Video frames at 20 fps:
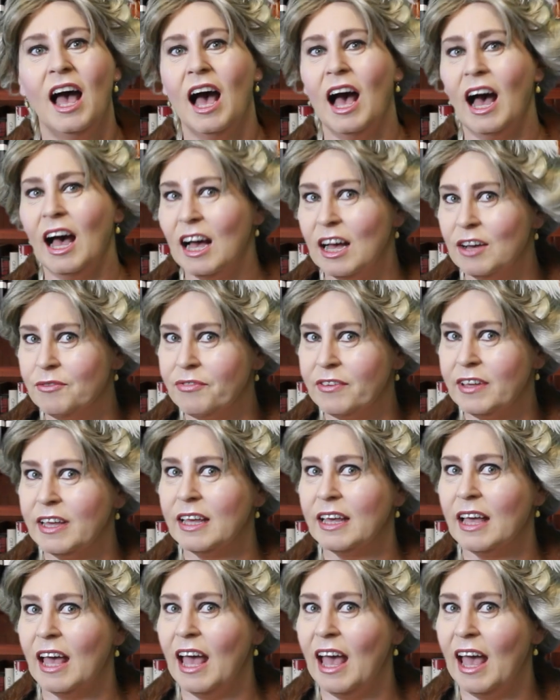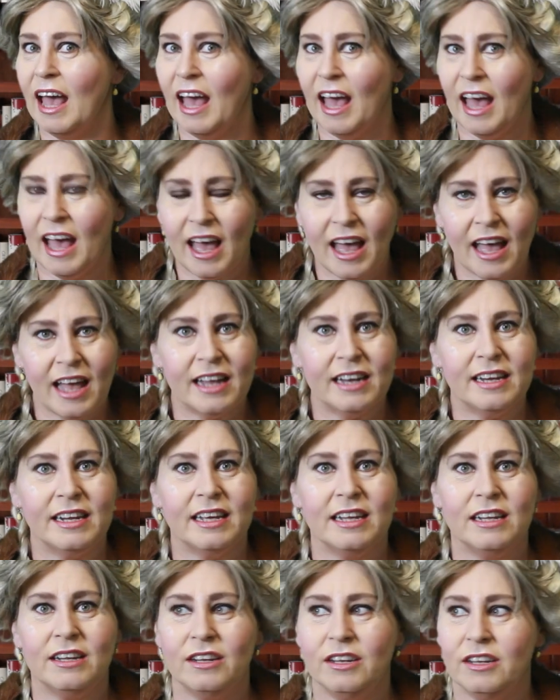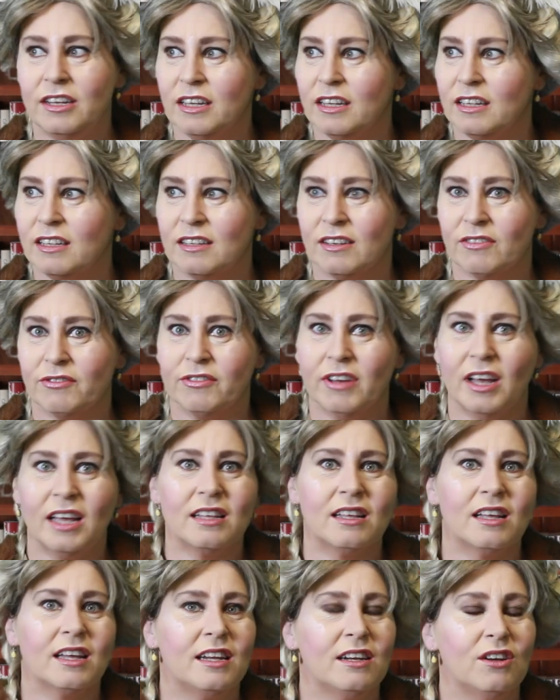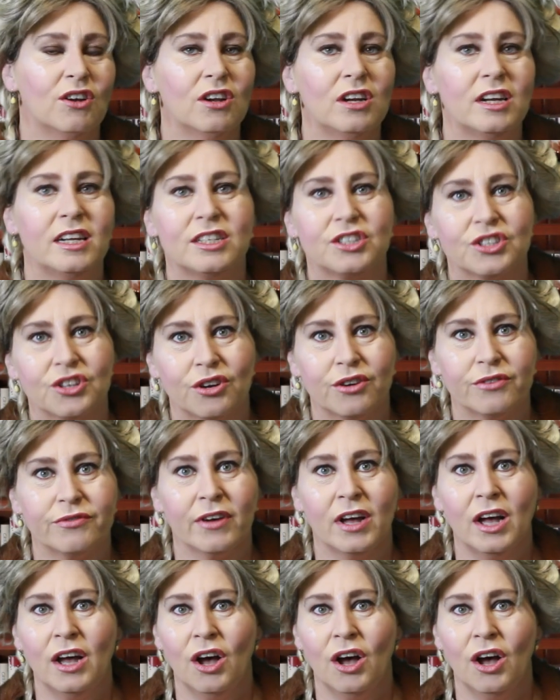having any, frankly, knowledge of